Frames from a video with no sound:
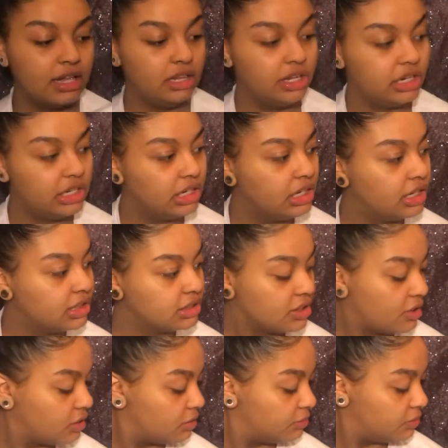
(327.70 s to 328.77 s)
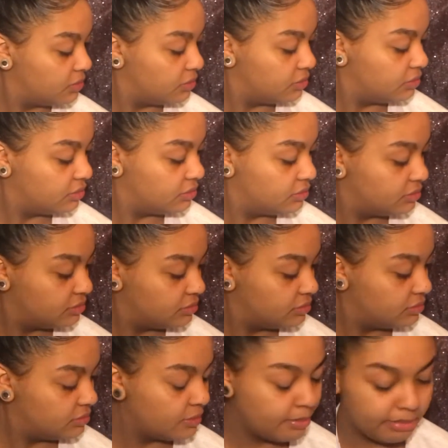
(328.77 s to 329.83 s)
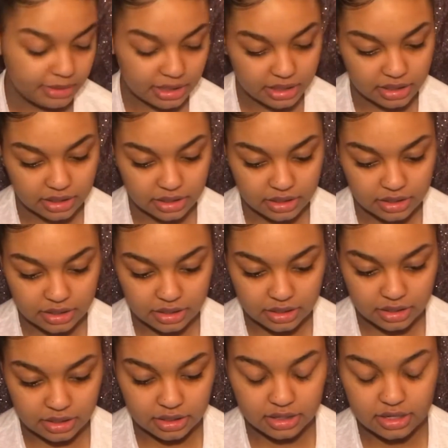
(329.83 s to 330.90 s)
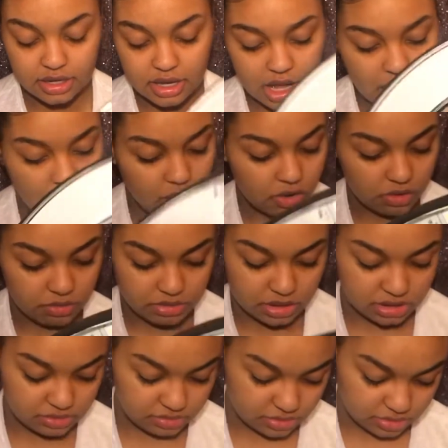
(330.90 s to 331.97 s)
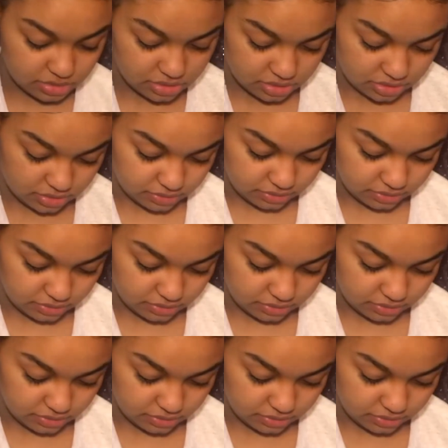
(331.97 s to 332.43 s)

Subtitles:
it literally looks horrible. But I hope this works.